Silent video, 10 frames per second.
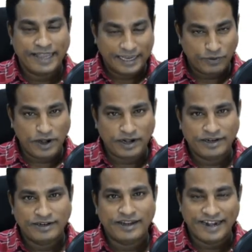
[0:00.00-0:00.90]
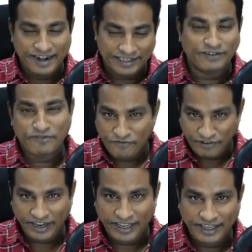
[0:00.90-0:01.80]
Guess what? It does it for
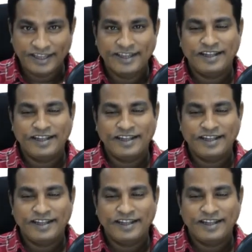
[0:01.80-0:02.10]
free.